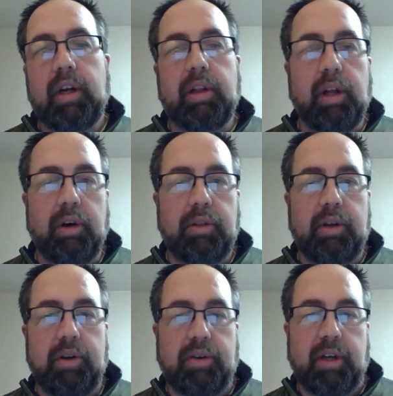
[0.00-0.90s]

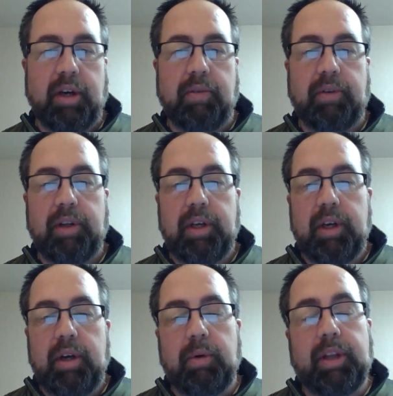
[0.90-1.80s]
clothe yourselves
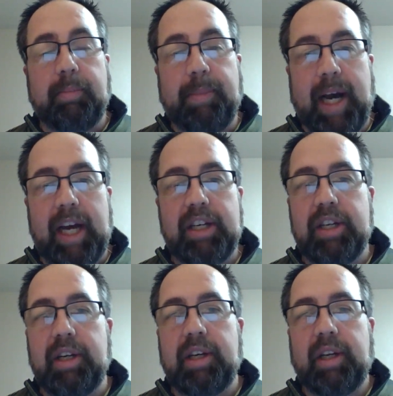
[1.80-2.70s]
with
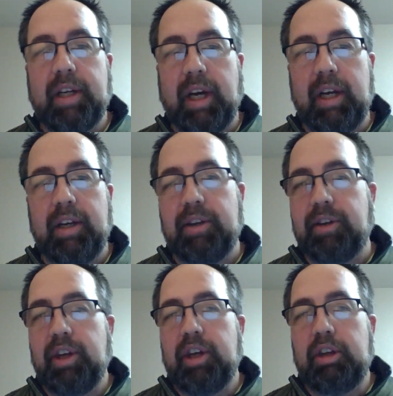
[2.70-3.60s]
compassion,
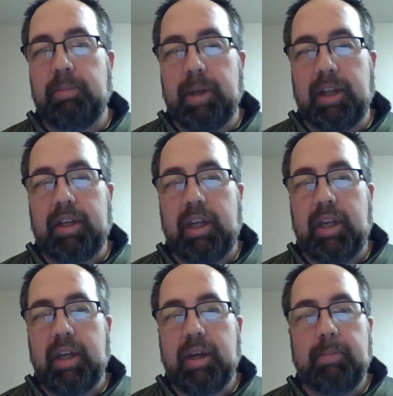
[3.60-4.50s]
kindness,
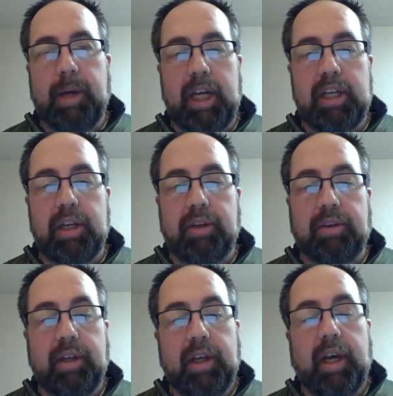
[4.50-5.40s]
humility,
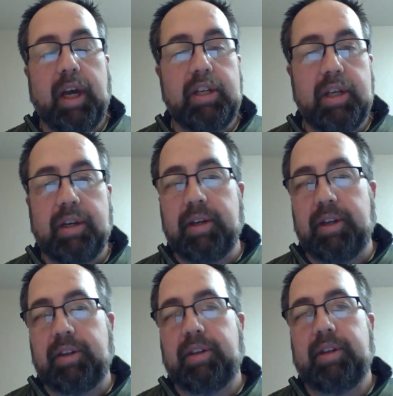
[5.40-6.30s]
patience, and
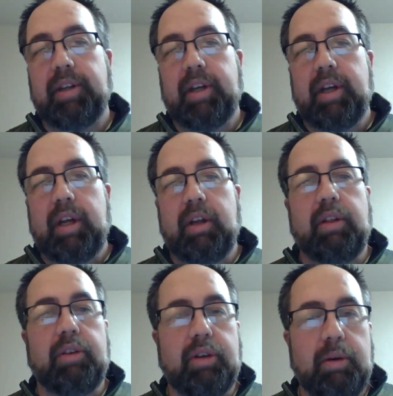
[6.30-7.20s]
gentleness now,
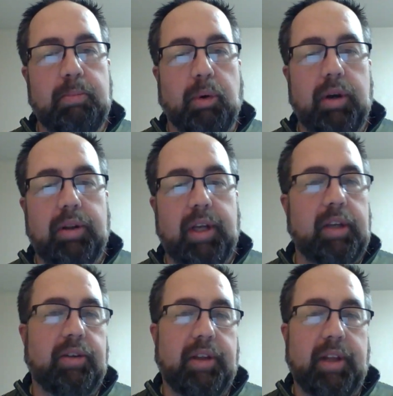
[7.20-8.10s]
those are important things to